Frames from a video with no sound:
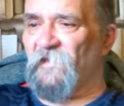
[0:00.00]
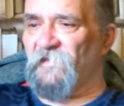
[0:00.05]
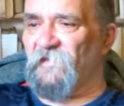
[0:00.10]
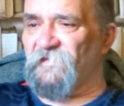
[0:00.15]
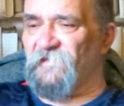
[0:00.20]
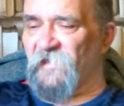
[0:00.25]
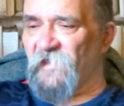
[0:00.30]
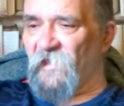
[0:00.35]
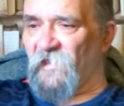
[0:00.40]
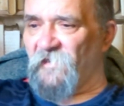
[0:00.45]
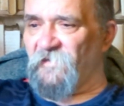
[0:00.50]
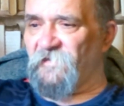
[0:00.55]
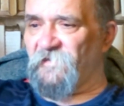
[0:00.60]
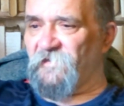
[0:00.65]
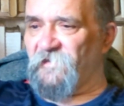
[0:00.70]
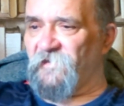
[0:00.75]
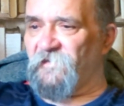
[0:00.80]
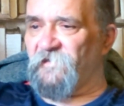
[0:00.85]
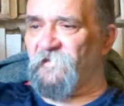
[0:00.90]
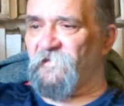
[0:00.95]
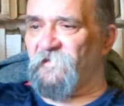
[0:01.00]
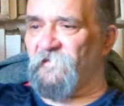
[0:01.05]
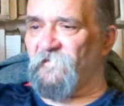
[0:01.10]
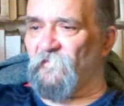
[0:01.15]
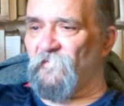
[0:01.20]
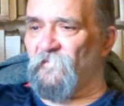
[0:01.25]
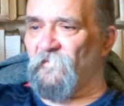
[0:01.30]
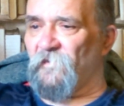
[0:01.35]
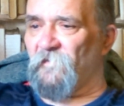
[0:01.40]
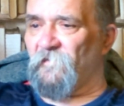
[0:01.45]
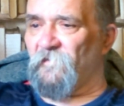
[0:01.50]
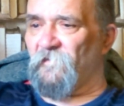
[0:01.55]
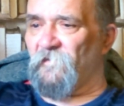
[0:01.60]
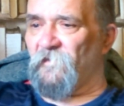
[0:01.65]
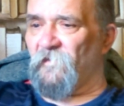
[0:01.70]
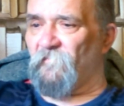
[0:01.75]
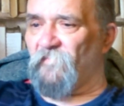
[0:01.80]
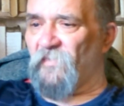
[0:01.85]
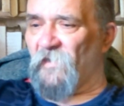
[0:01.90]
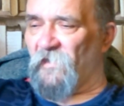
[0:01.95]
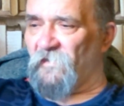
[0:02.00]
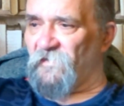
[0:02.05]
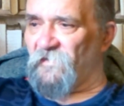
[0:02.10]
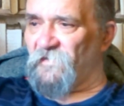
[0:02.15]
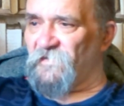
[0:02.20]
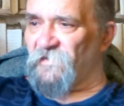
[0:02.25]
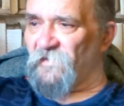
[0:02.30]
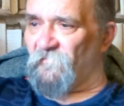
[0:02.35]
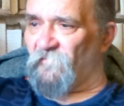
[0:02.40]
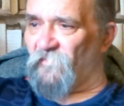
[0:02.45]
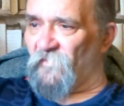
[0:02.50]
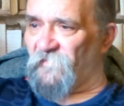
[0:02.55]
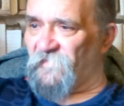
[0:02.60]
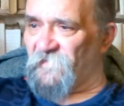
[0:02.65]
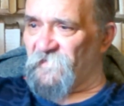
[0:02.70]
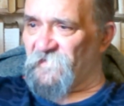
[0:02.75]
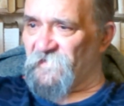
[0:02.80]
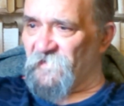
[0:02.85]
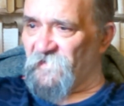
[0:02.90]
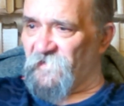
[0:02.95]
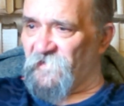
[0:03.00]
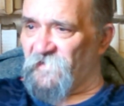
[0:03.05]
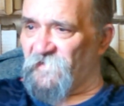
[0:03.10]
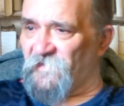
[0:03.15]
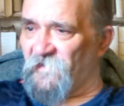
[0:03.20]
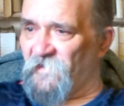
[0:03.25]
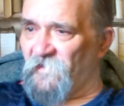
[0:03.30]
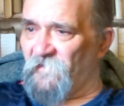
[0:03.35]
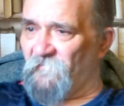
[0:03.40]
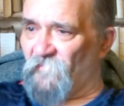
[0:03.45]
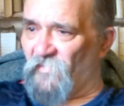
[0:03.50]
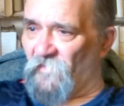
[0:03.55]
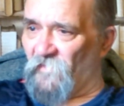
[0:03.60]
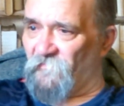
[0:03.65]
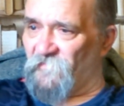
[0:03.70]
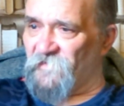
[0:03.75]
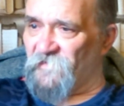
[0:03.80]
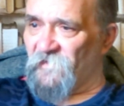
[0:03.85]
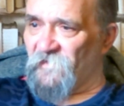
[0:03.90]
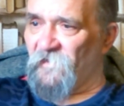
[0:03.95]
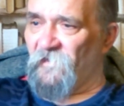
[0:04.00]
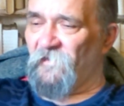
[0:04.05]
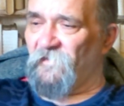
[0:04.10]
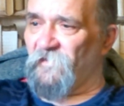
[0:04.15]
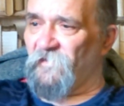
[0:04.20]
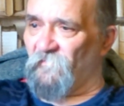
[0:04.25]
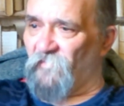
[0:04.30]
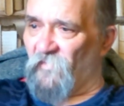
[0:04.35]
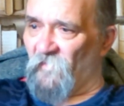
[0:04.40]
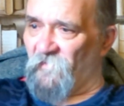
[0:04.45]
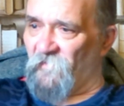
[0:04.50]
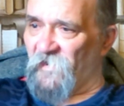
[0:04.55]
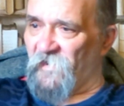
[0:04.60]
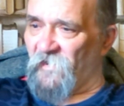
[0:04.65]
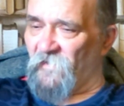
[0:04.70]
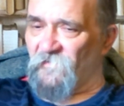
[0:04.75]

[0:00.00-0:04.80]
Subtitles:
is they entered into a partnership with the city's pubs, the public